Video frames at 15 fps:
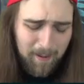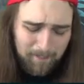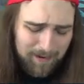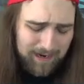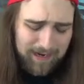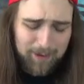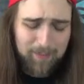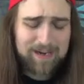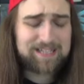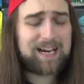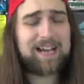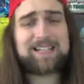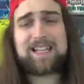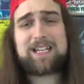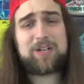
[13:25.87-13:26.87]
But anyways,
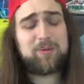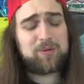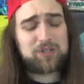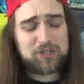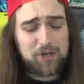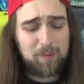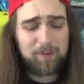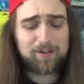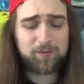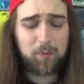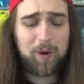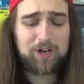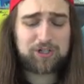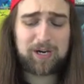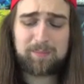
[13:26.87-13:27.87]
guys, thank you so much for
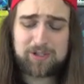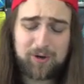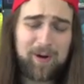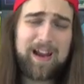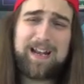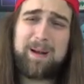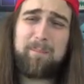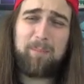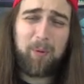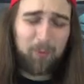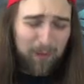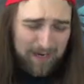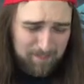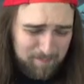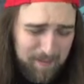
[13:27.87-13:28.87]
watching. I'm sorry I didn't pull like